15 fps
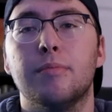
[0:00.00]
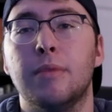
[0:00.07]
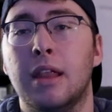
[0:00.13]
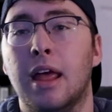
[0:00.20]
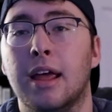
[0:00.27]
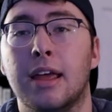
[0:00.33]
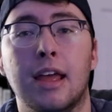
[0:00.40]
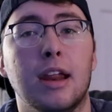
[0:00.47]

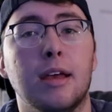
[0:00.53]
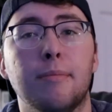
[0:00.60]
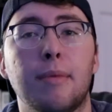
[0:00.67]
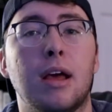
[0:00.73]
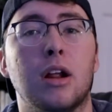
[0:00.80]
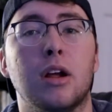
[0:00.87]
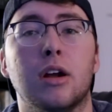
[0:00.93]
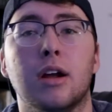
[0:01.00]
that getting
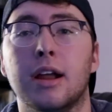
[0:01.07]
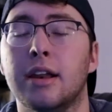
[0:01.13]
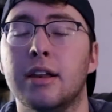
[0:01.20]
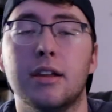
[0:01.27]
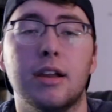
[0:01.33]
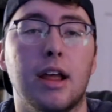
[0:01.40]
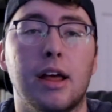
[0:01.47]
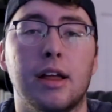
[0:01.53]
better and
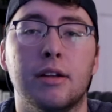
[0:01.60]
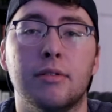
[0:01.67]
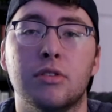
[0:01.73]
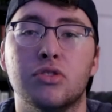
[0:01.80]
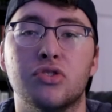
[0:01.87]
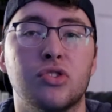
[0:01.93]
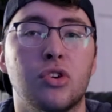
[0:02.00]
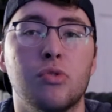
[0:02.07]

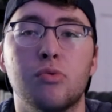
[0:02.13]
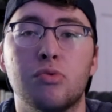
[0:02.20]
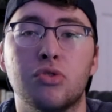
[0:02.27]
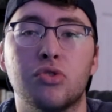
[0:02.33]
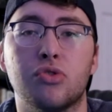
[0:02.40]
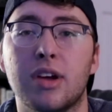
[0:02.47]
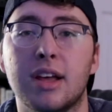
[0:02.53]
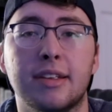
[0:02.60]
so
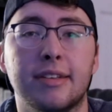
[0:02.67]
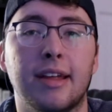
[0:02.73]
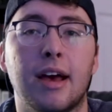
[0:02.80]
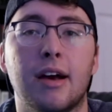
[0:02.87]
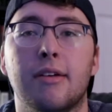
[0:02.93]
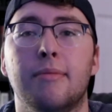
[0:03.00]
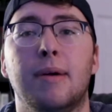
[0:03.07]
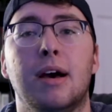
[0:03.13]
stressed
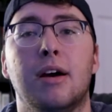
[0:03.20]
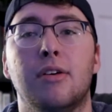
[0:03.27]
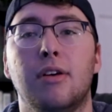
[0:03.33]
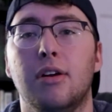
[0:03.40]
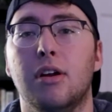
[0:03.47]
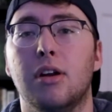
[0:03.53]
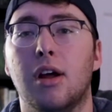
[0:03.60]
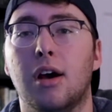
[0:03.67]
out about
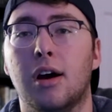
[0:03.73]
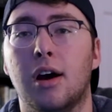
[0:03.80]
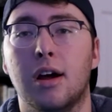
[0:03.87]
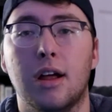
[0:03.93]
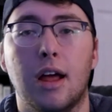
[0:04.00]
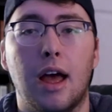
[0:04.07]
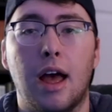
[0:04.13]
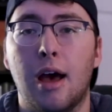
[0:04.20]

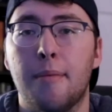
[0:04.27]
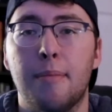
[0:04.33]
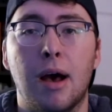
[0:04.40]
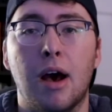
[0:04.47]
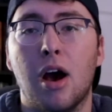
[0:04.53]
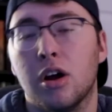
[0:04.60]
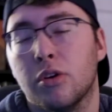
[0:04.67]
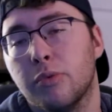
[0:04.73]

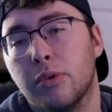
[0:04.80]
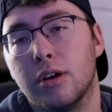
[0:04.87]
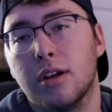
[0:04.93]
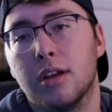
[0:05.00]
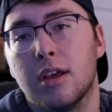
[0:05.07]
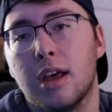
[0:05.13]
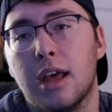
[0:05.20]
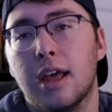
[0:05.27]
our work
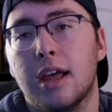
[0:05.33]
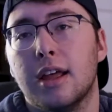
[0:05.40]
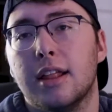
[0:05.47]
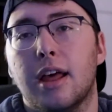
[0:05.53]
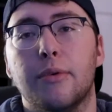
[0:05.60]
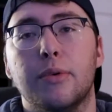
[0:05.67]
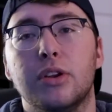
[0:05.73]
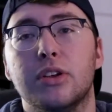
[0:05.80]

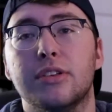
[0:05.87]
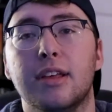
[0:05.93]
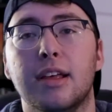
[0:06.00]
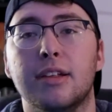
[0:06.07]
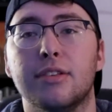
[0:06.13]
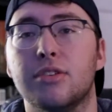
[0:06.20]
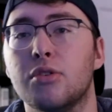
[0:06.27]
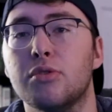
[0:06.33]
that we just
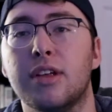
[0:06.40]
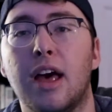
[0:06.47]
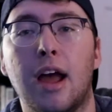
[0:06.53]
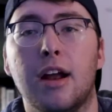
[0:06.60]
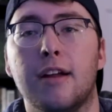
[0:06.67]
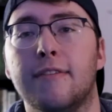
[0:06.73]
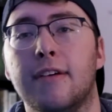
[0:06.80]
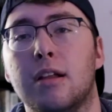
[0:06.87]
get so
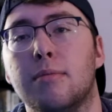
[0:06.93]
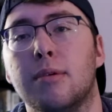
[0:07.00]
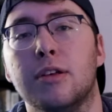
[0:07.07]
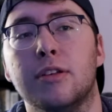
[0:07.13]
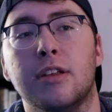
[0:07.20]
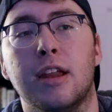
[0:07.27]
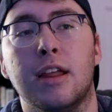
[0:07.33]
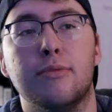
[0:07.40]
tired of
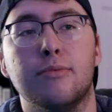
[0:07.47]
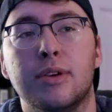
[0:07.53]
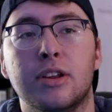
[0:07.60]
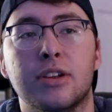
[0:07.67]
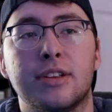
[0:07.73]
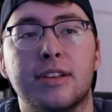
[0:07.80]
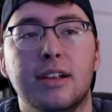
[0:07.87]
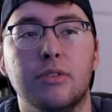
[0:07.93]
animation, and
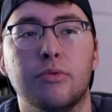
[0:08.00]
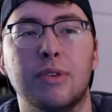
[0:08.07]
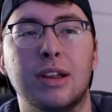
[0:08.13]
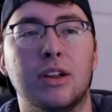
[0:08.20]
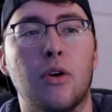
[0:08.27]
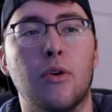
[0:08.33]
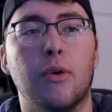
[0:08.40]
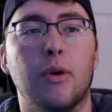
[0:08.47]
we
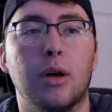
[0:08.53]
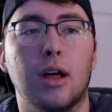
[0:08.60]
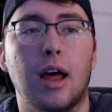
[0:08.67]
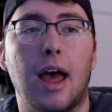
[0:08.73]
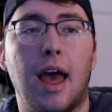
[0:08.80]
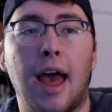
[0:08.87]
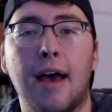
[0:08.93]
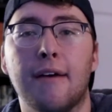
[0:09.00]
don't
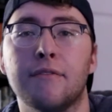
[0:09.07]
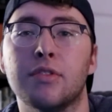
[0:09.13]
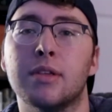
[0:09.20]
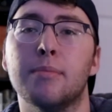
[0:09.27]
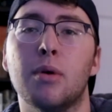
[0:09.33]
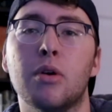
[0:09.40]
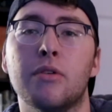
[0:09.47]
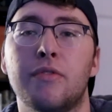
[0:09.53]
have the
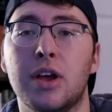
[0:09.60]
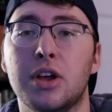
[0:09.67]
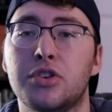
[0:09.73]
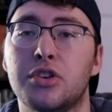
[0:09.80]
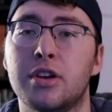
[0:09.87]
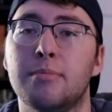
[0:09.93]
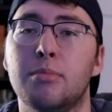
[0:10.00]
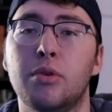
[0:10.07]

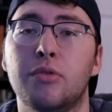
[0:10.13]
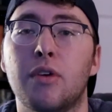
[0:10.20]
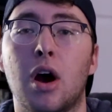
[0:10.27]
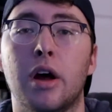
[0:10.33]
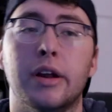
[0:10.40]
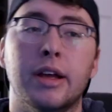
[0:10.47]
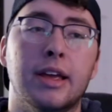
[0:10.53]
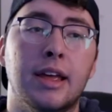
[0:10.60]
motivation to move
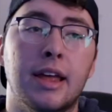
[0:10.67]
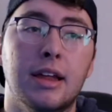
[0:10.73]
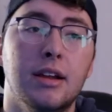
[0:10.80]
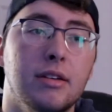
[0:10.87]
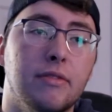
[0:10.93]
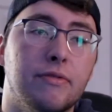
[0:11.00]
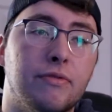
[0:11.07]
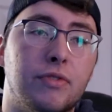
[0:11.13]
on and get
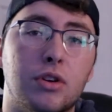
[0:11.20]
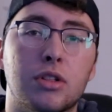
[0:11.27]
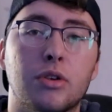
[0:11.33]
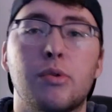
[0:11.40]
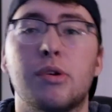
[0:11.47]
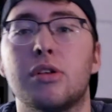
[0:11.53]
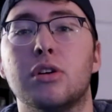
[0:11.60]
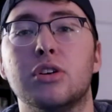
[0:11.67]
further
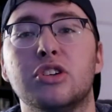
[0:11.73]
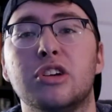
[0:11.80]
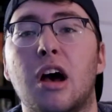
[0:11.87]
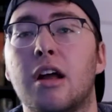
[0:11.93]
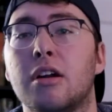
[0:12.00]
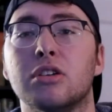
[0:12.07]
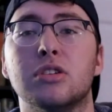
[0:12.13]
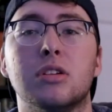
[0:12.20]
with our
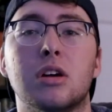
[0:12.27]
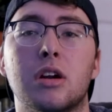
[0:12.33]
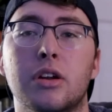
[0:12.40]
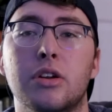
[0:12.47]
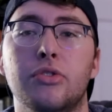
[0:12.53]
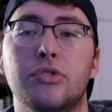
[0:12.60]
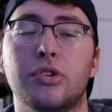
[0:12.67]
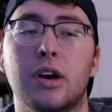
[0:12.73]
shot or start a
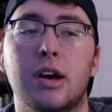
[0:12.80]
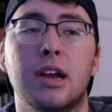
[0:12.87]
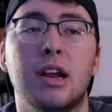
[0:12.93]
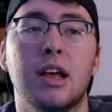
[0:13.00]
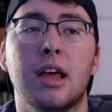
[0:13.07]
new shot.